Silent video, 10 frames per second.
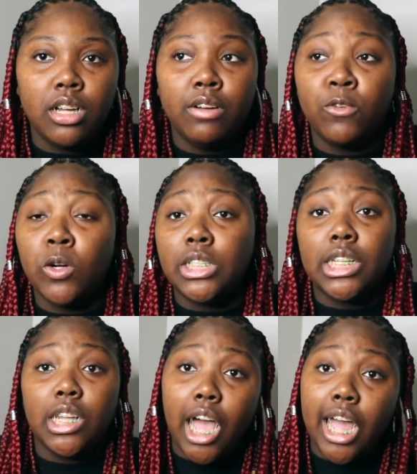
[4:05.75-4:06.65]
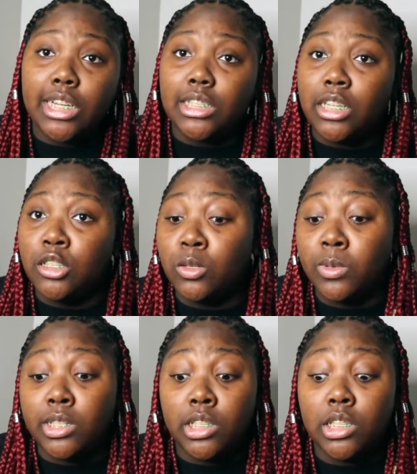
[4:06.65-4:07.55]
Of course, he lied and said this
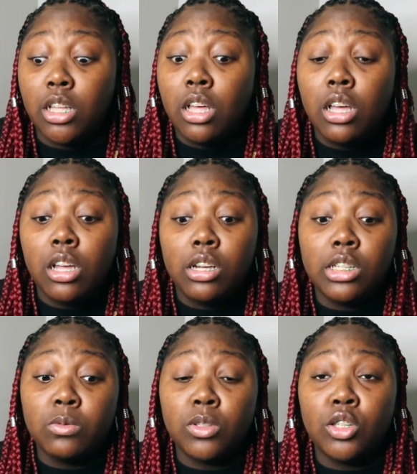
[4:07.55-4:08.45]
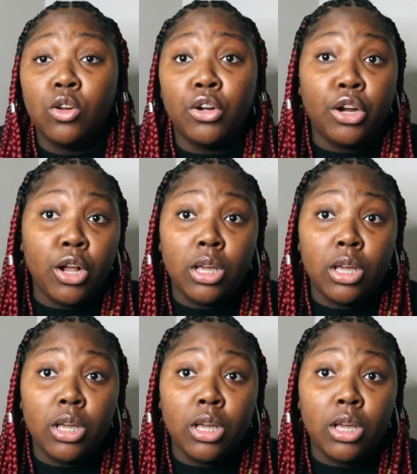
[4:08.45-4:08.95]
was a little girl